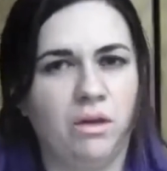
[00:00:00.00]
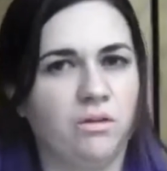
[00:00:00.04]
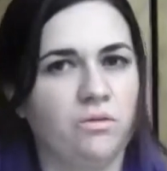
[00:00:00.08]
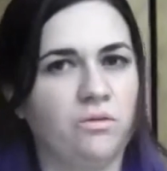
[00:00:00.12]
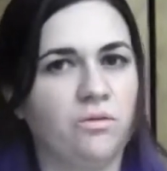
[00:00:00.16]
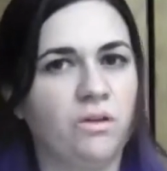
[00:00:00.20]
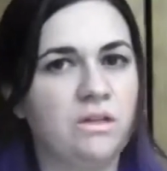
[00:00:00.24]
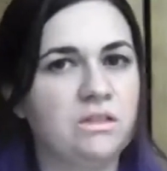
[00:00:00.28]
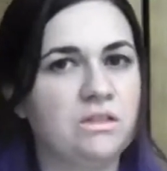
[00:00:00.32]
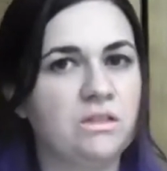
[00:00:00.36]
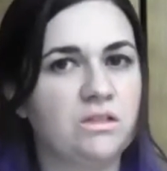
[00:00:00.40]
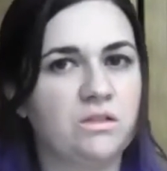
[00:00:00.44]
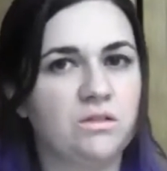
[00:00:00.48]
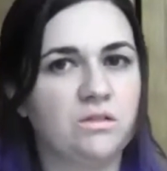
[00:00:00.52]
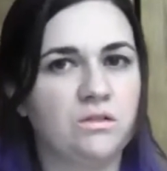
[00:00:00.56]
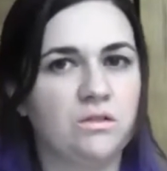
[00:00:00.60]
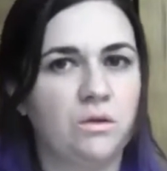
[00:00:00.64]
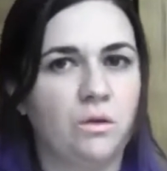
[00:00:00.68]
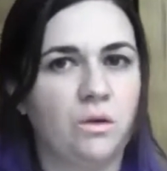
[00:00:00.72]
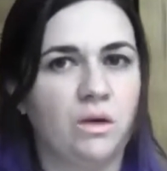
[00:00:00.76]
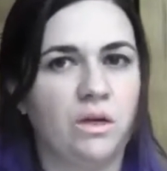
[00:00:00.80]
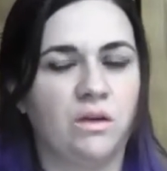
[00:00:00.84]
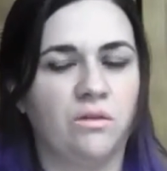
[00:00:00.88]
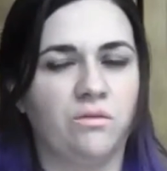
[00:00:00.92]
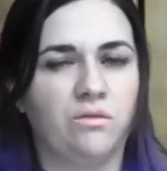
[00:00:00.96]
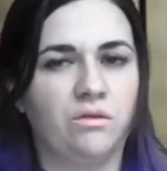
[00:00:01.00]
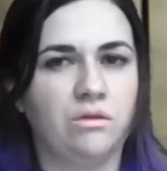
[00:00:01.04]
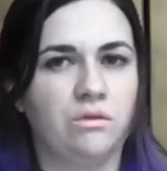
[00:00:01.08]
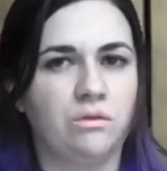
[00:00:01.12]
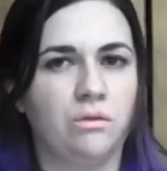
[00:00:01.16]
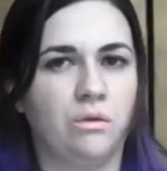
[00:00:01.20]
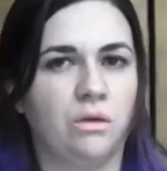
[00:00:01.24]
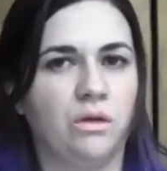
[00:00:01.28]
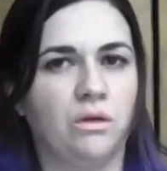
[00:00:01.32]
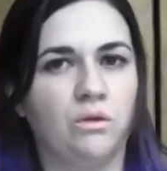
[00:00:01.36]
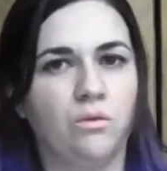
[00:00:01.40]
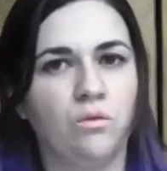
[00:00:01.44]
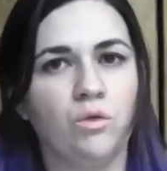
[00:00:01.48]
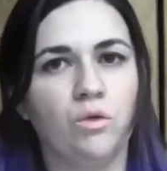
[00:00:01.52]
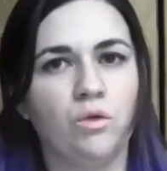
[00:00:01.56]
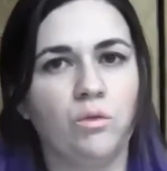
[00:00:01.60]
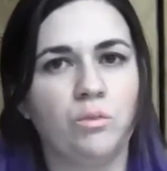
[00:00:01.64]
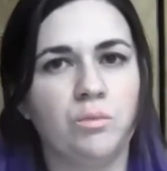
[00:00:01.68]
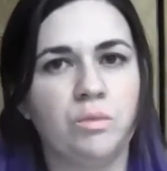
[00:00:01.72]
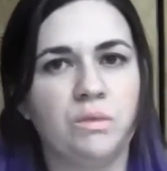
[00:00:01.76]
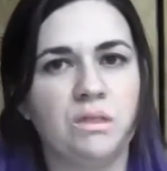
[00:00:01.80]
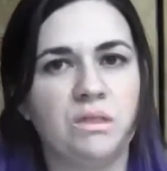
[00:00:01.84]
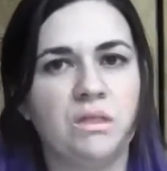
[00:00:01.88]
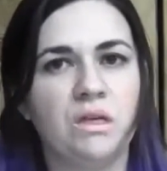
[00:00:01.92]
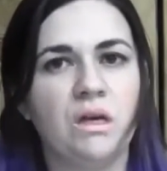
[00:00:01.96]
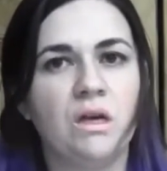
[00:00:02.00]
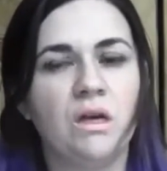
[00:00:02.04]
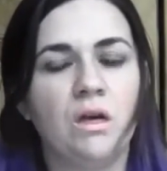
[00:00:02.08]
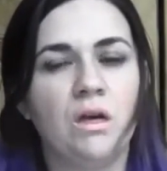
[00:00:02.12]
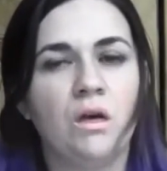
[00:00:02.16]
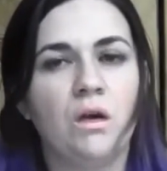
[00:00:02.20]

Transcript: your friends are doing, if you're doing groups